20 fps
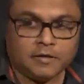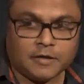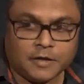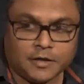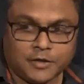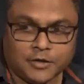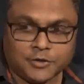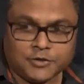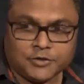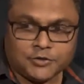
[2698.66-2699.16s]

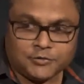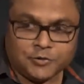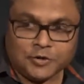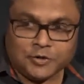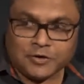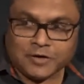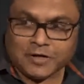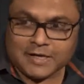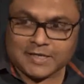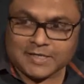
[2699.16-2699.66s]
Thank you to
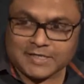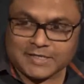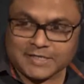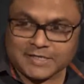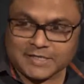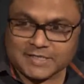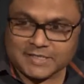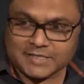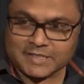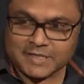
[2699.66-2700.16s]
our
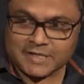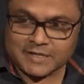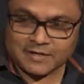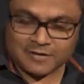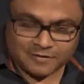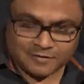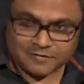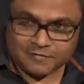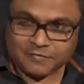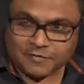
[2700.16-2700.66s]
listeners
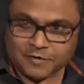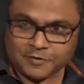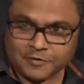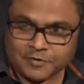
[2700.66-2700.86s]
and